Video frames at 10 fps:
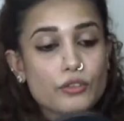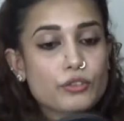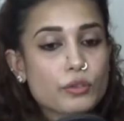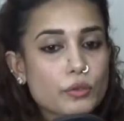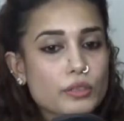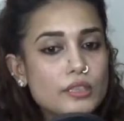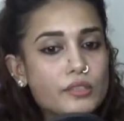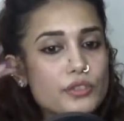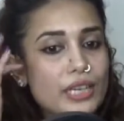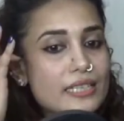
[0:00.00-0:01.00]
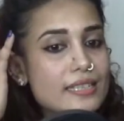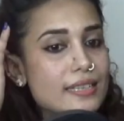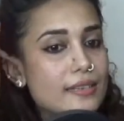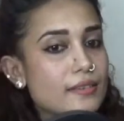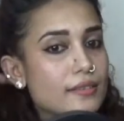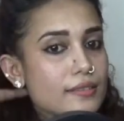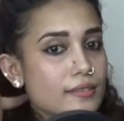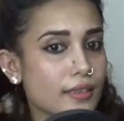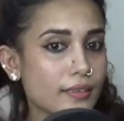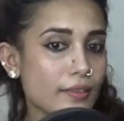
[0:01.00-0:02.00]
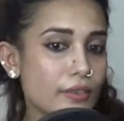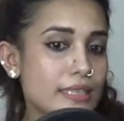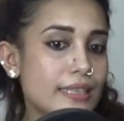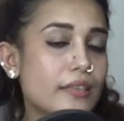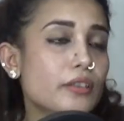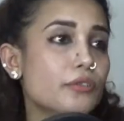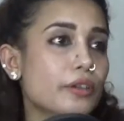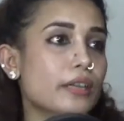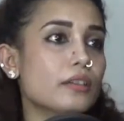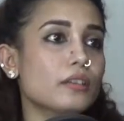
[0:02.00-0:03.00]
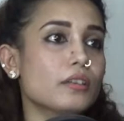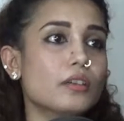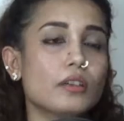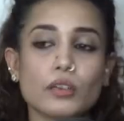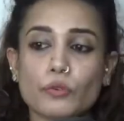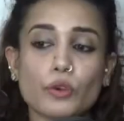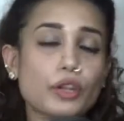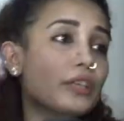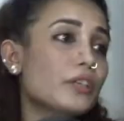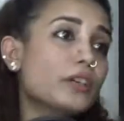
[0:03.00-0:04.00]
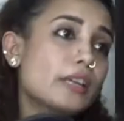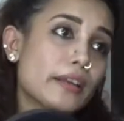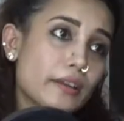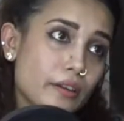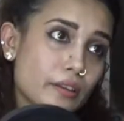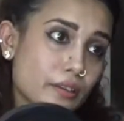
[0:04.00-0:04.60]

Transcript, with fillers: So these trendsetters, they will set the trend uh, for a year ahead.